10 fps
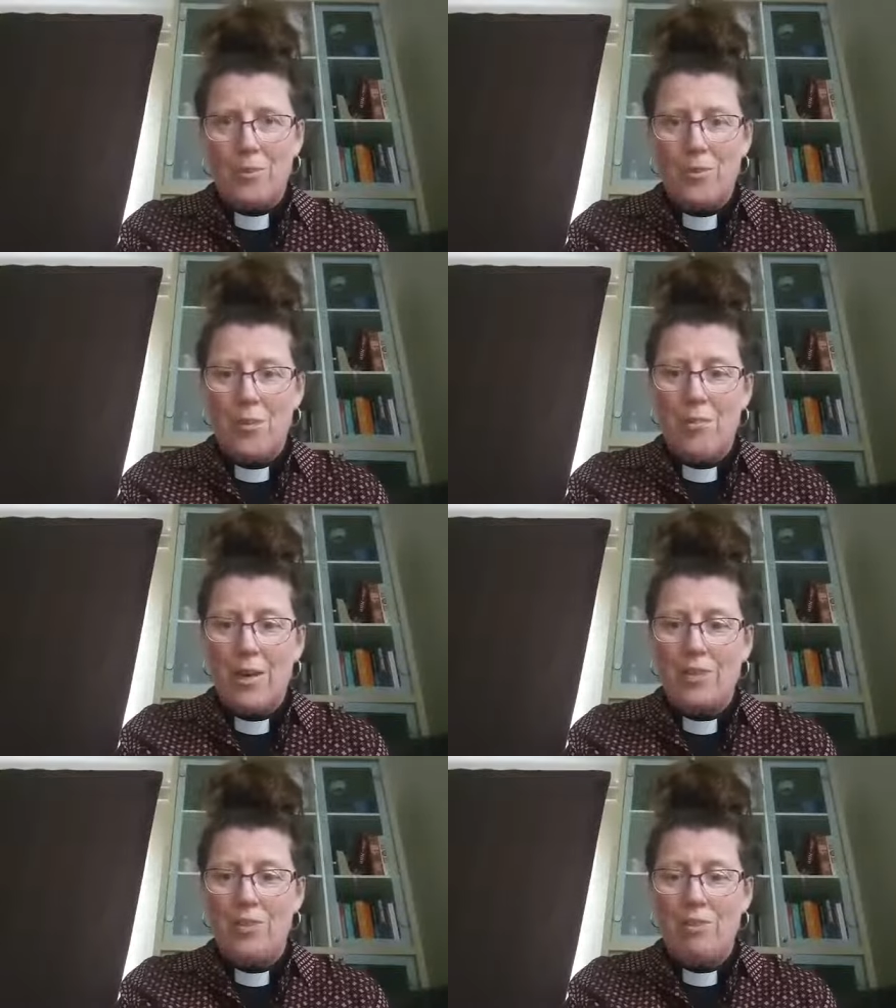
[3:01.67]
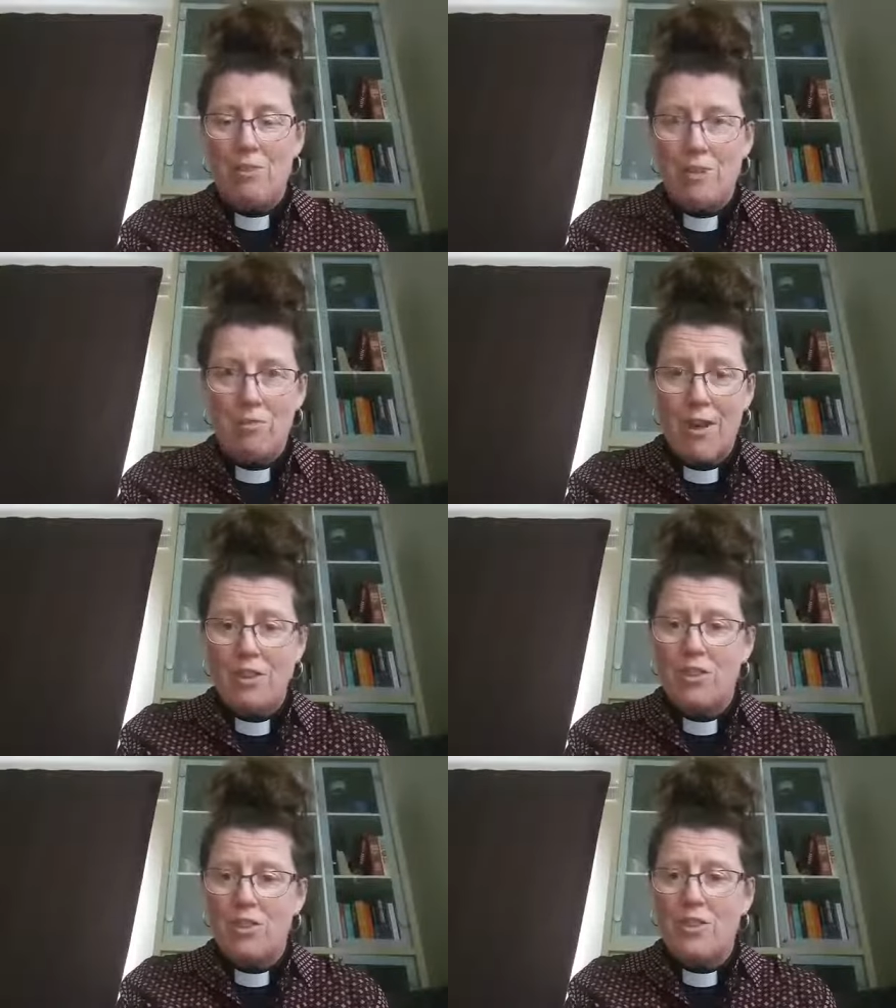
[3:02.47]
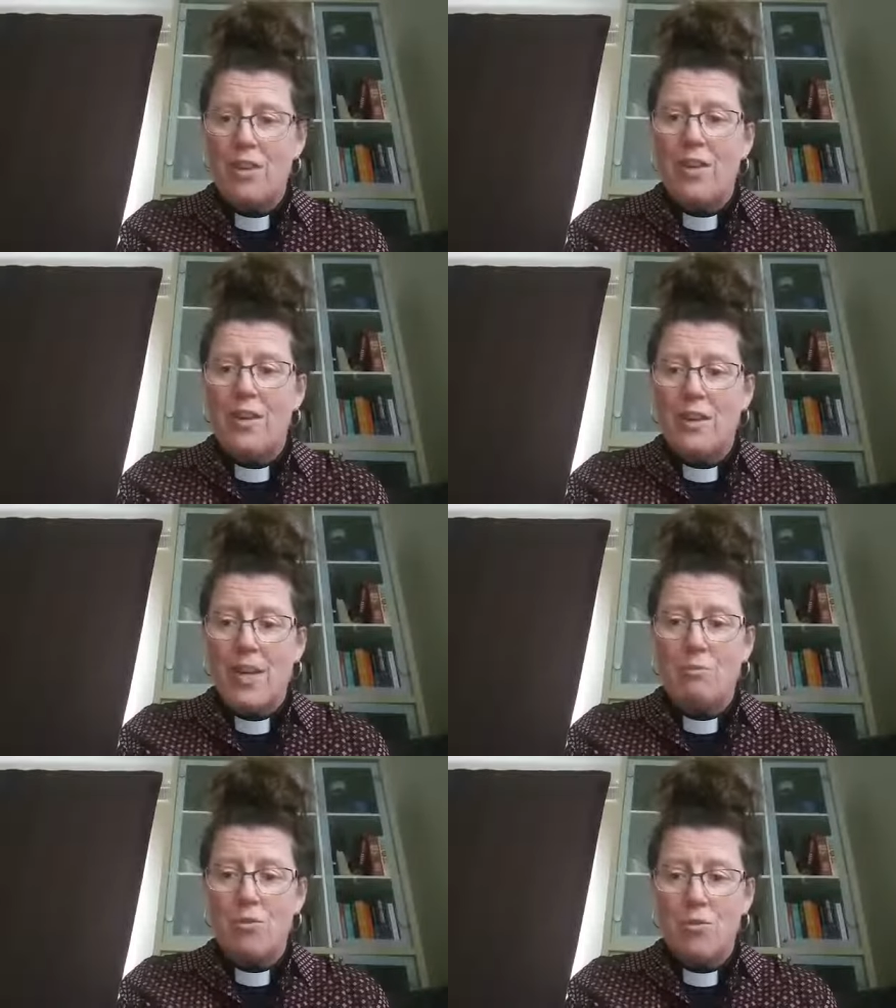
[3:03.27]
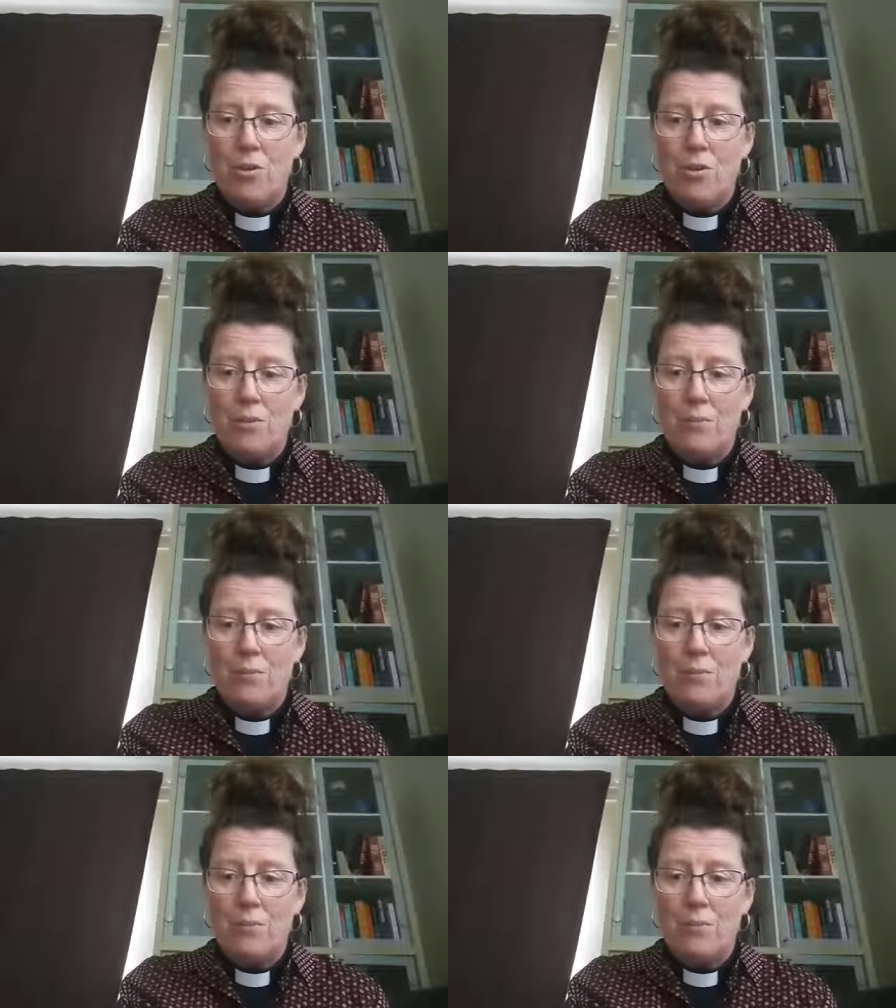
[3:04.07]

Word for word: of the resurrection came true.